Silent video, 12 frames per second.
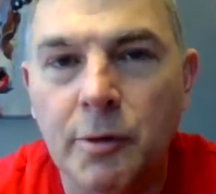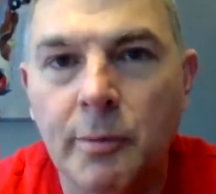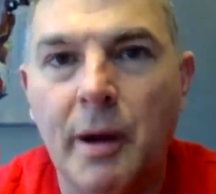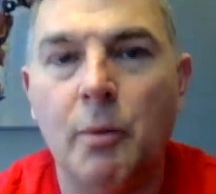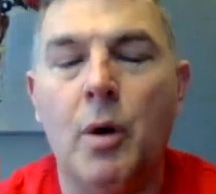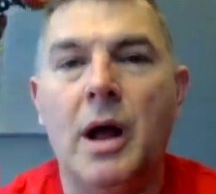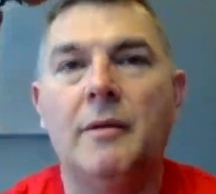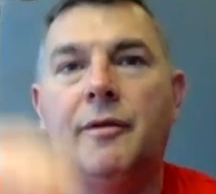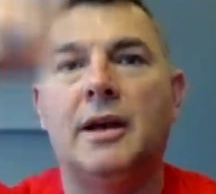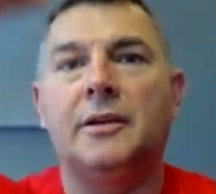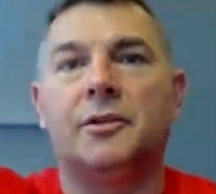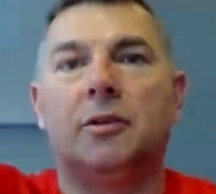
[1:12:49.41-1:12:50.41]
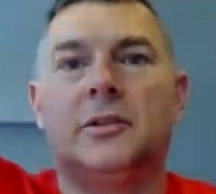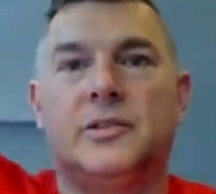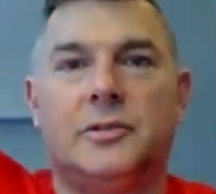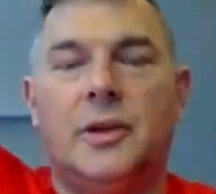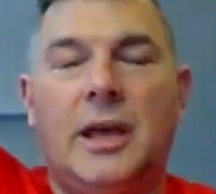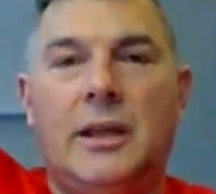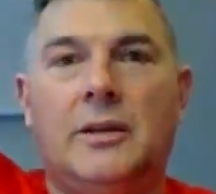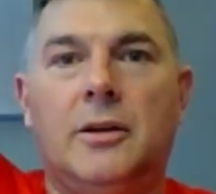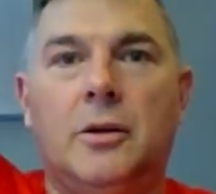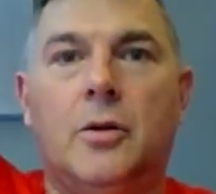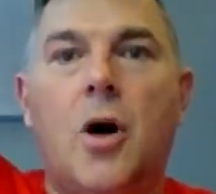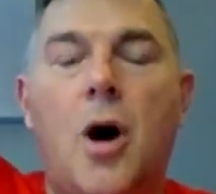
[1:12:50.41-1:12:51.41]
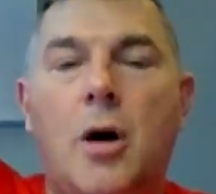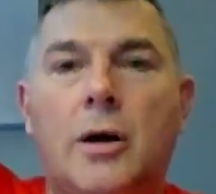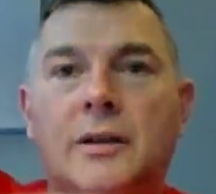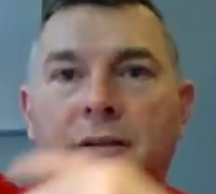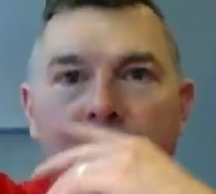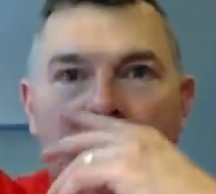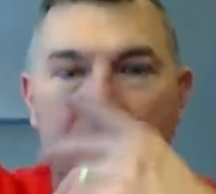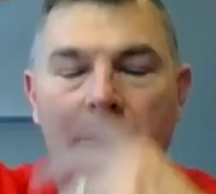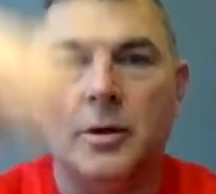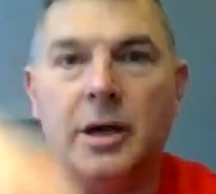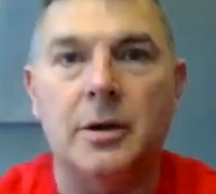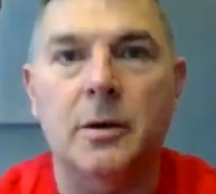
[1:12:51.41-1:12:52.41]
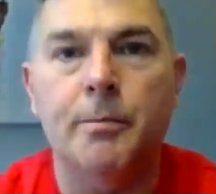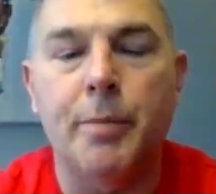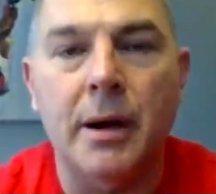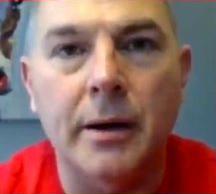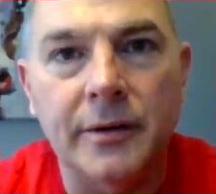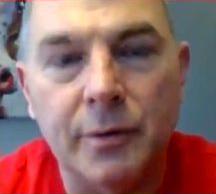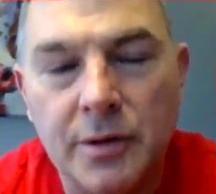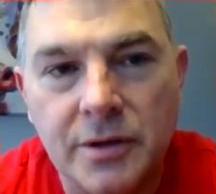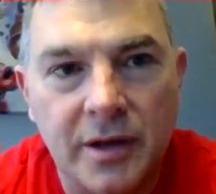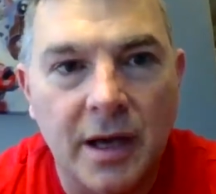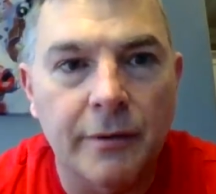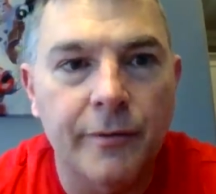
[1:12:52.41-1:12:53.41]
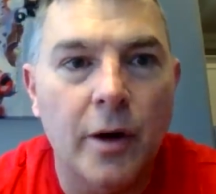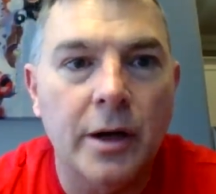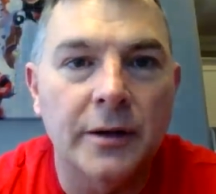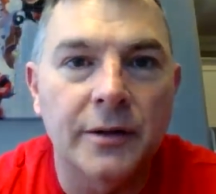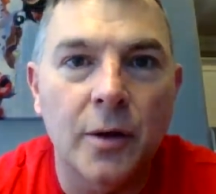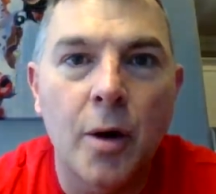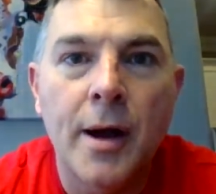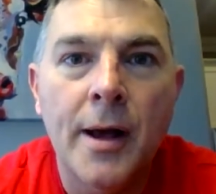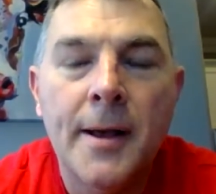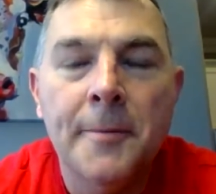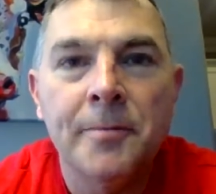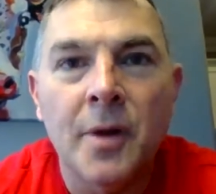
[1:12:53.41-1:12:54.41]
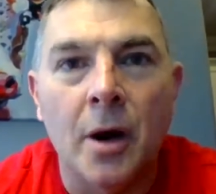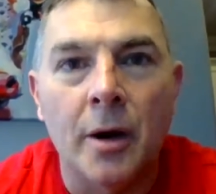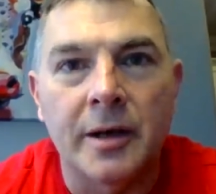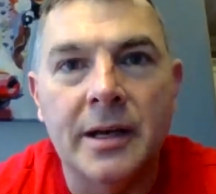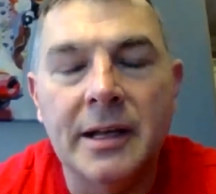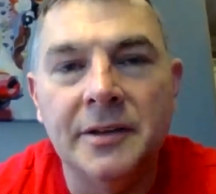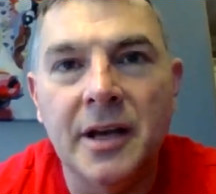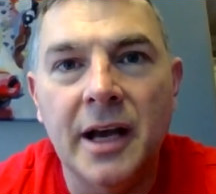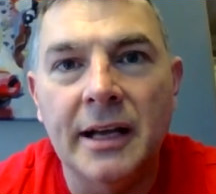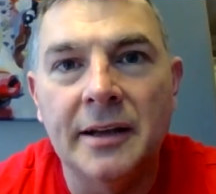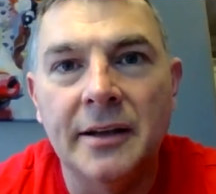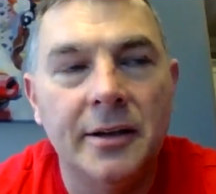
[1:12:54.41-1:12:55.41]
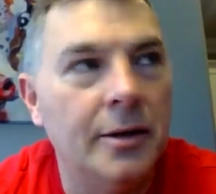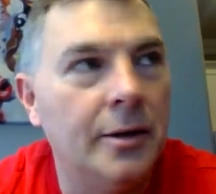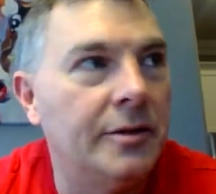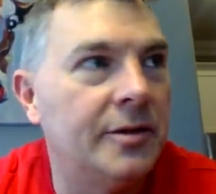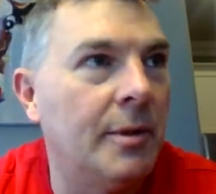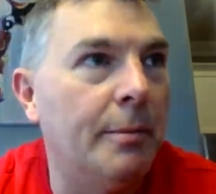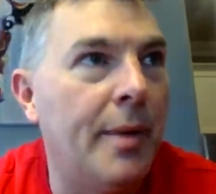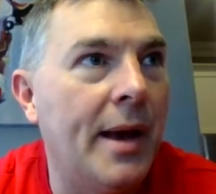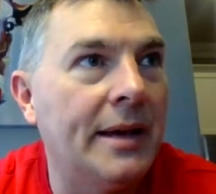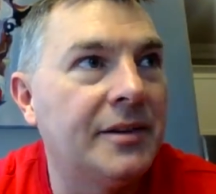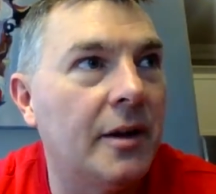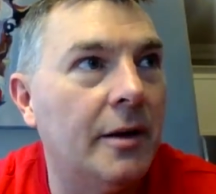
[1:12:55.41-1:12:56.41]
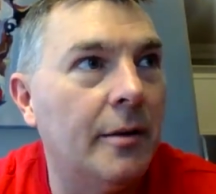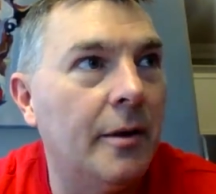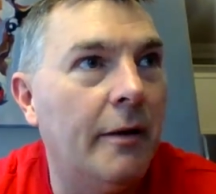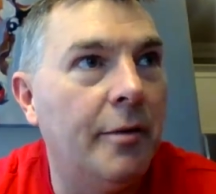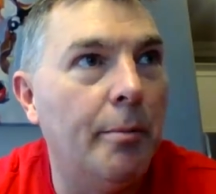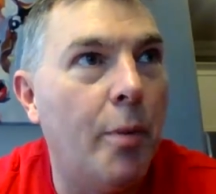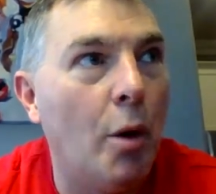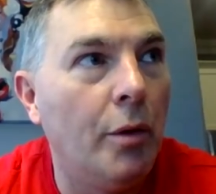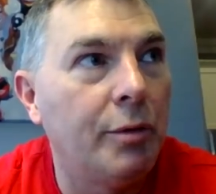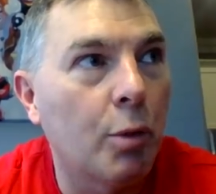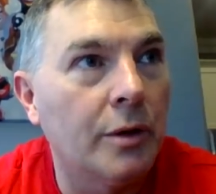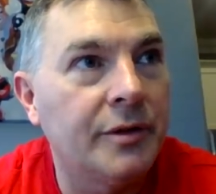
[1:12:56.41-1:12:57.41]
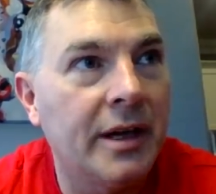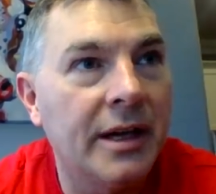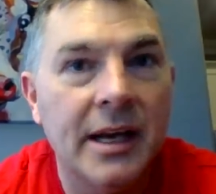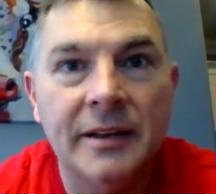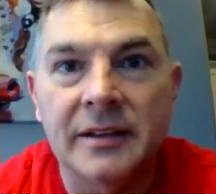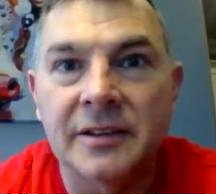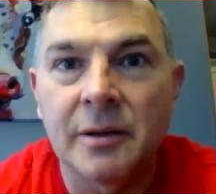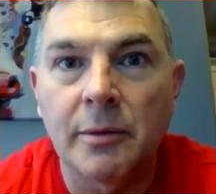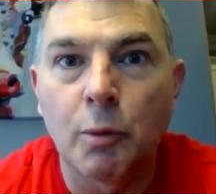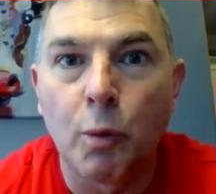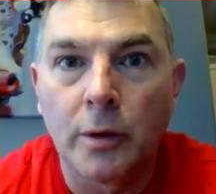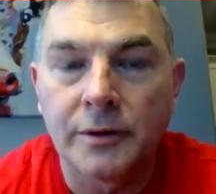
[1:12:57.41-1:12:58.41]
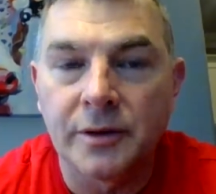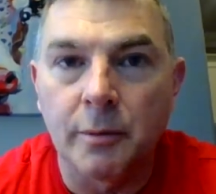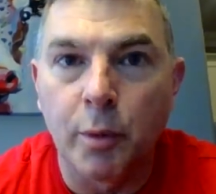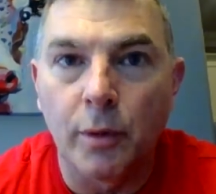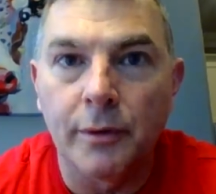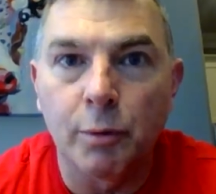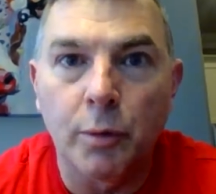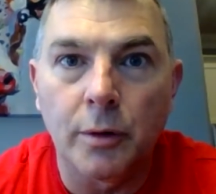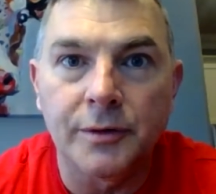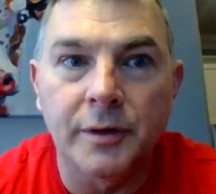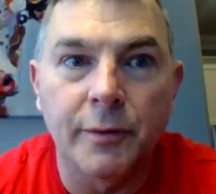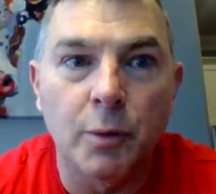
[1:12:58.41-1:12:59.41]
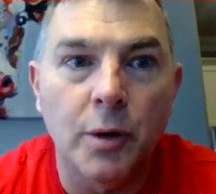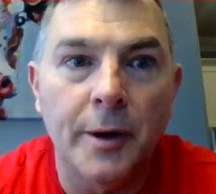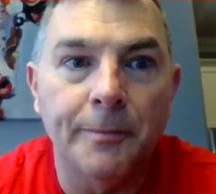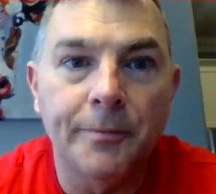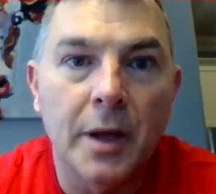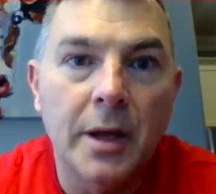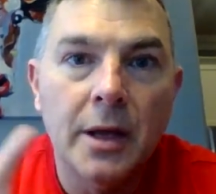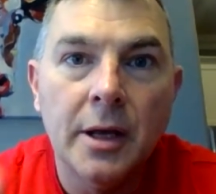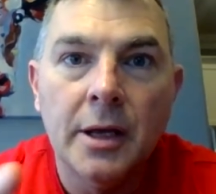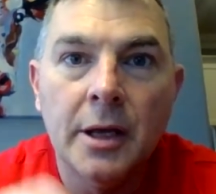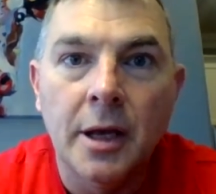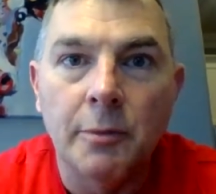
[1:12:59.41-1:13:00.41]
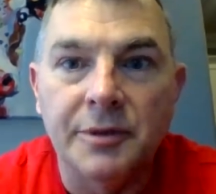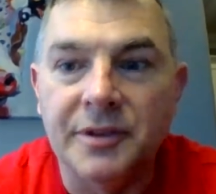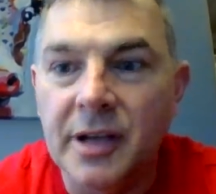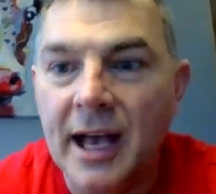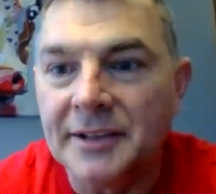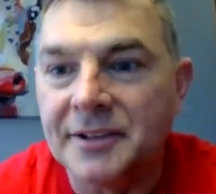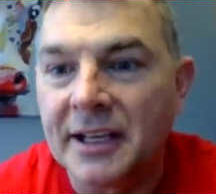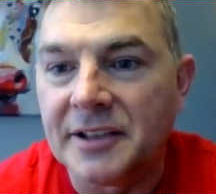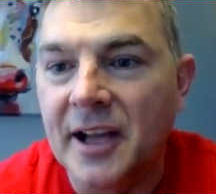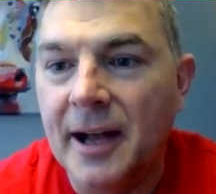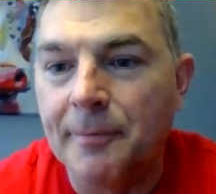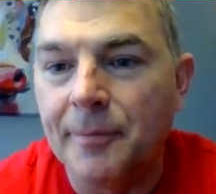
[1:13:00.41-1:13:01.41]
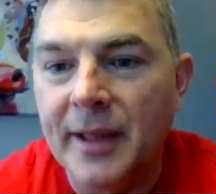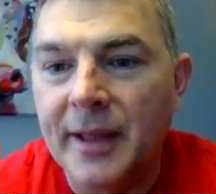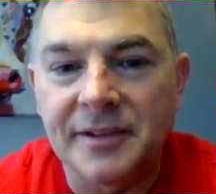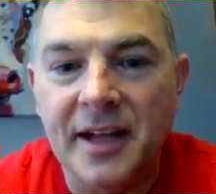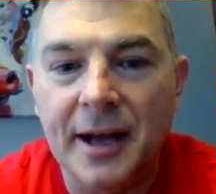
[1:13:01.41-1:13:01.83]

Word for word: Where my wife has slender, you know, long and slender like her parents, which is kind of funny. So our kids got you know some of the best of, of the both worlds, I guess, and some of the worst of both worlds, if you will. See you guys next time. Thanks